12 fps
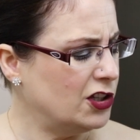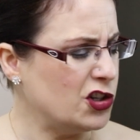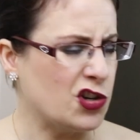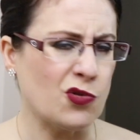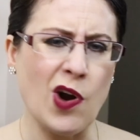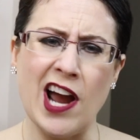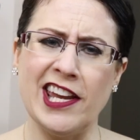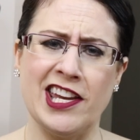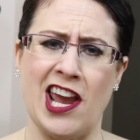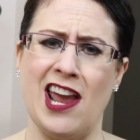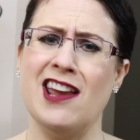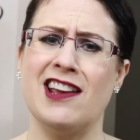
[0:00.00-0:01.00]
dried
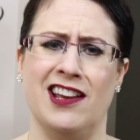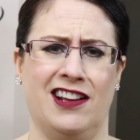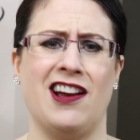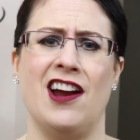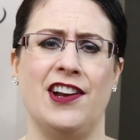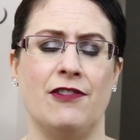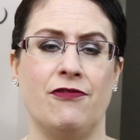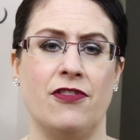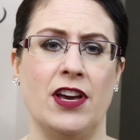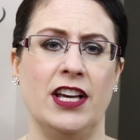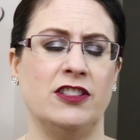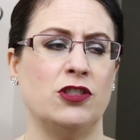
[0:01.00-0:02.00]
cake kind of
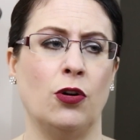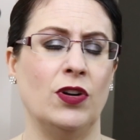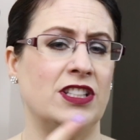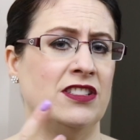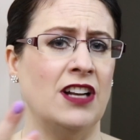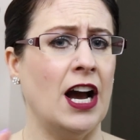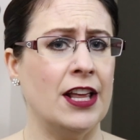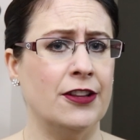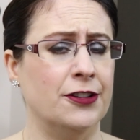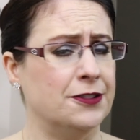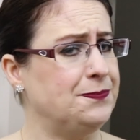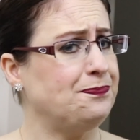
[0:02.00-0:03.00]
thing. So it's
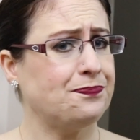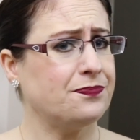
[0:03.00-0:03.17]
neither